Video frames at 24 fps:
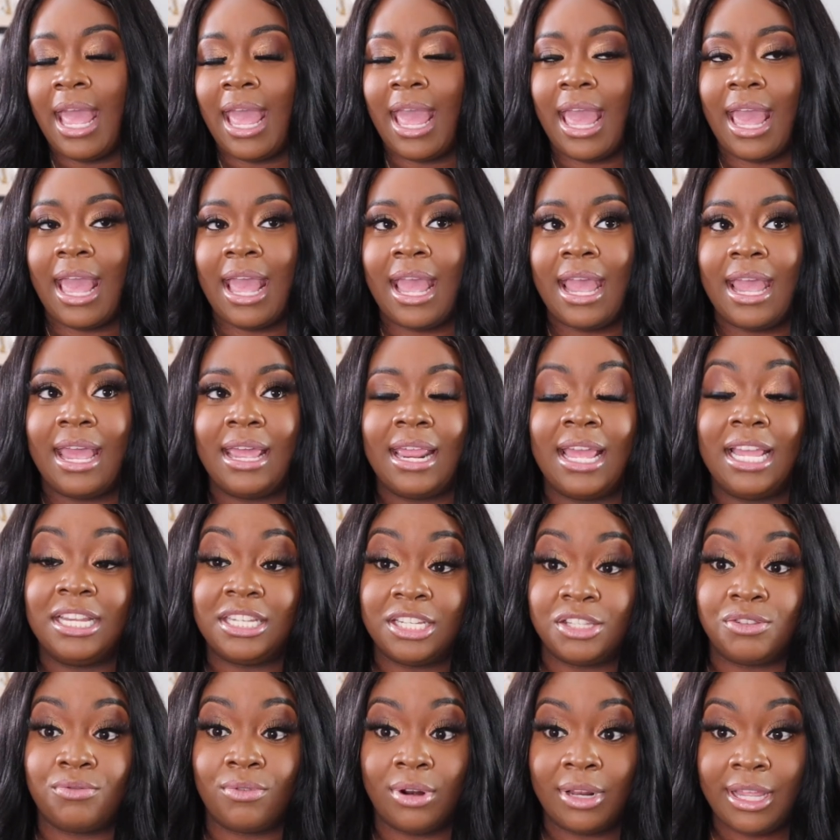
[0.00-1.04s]
And it
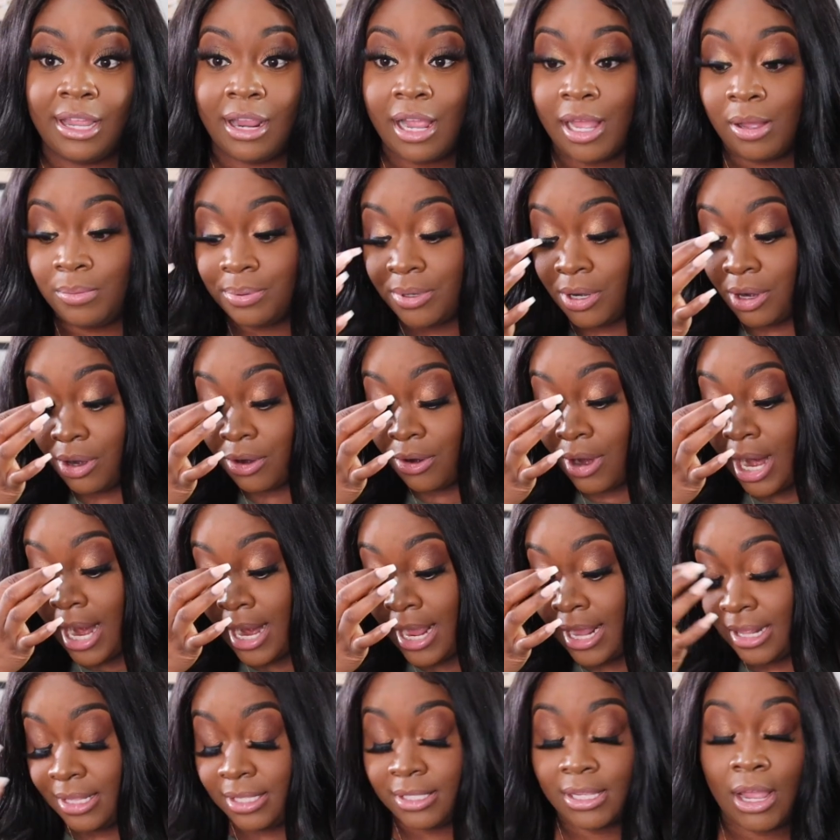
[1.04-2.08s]
just really helped her
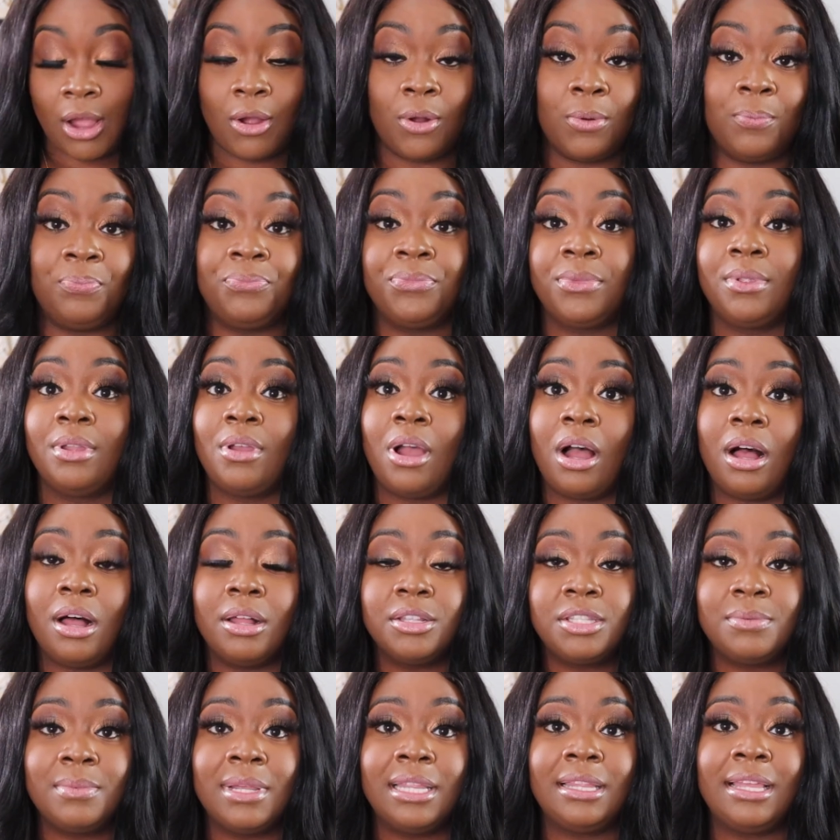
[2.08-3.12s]
credit. So
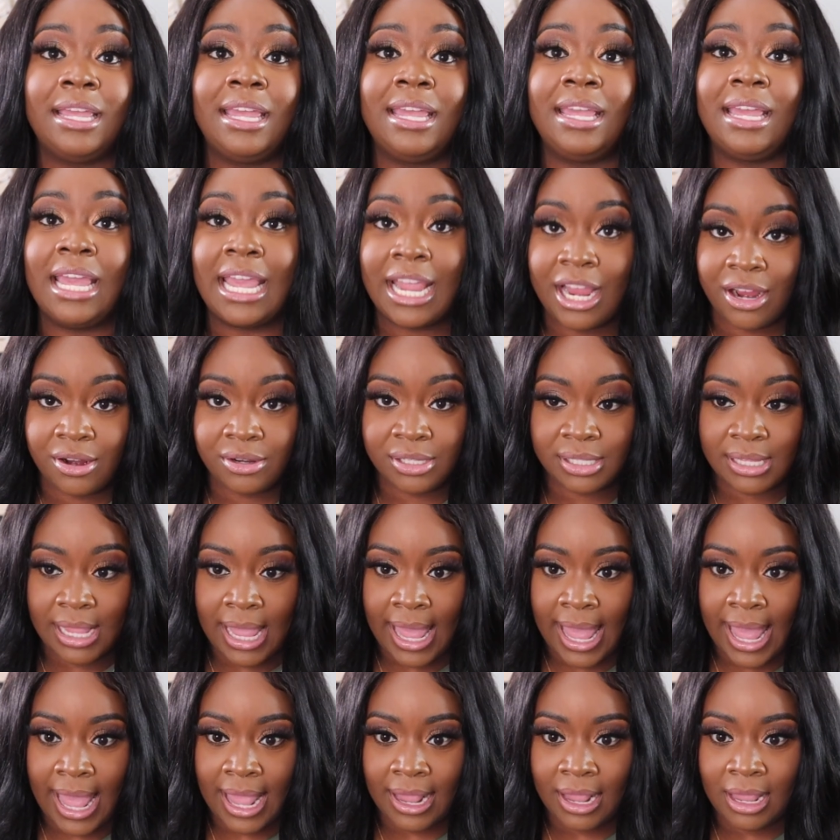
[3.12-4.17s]
ultimately, here's the
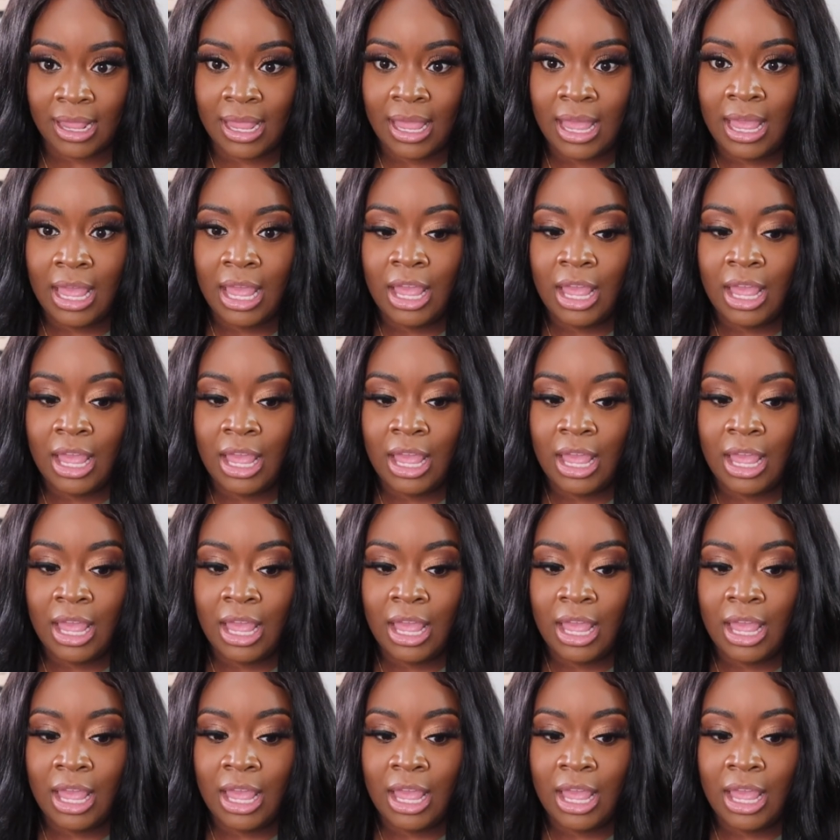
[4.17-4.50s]
hack.